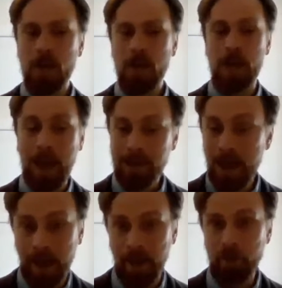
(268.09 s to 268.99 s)
and
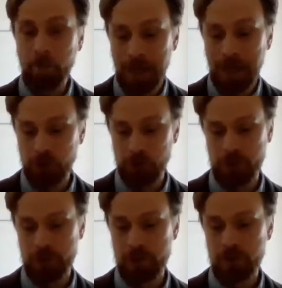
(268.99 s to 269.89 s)
had to have
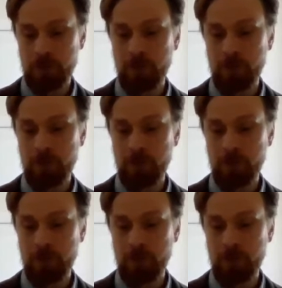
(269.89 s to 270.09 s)
patience.